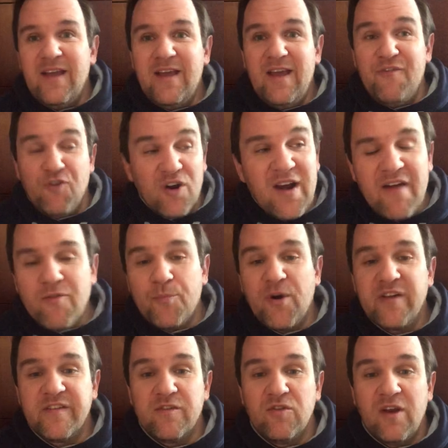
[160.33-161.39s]
if we're going to have a
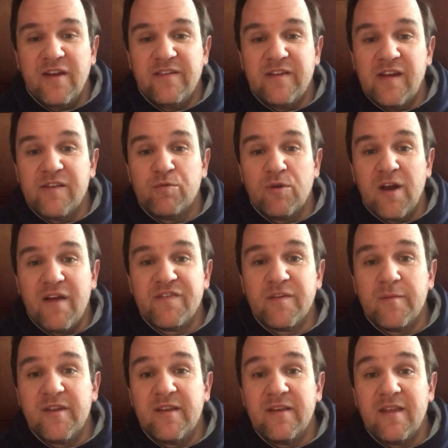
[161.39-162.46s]
president of the United States, we're going to have
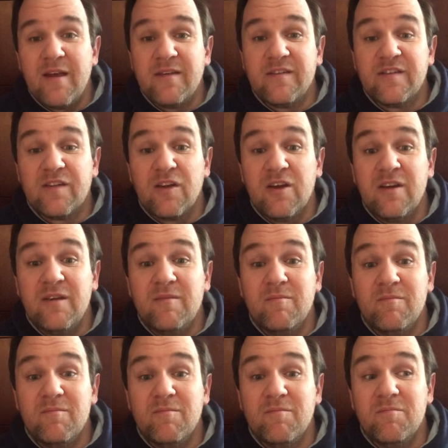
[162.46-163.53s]
somebody that's going to
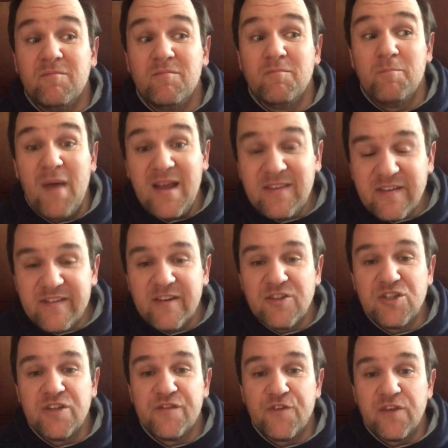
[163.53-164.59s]
make
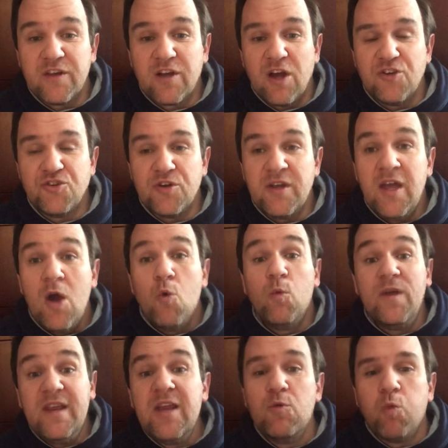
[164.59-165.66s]
decisions for the country, we
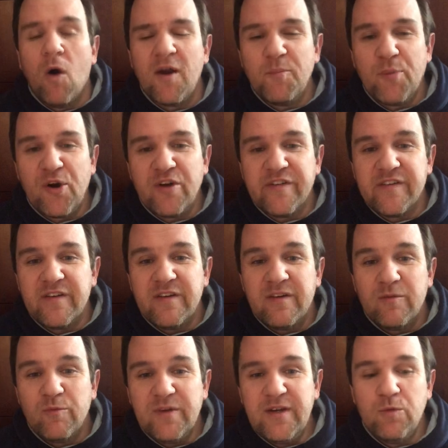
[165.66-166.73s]
need one person.
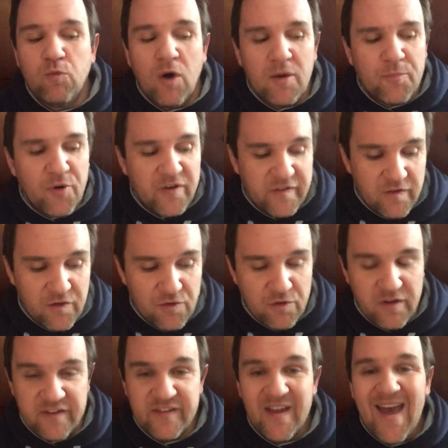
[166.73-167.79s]
We need one person to do
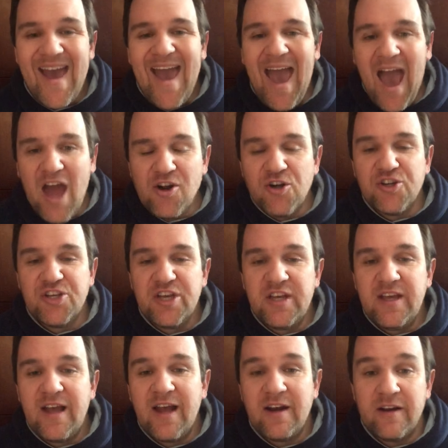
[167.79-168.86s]
this,
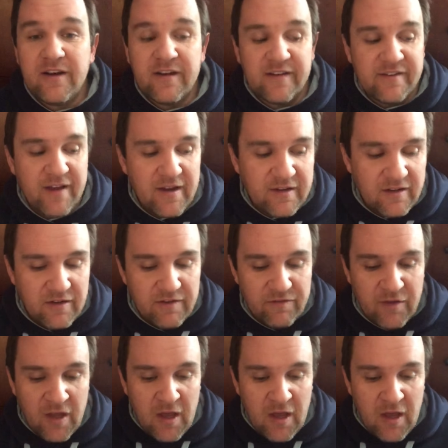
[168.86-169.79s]
energy and an executive.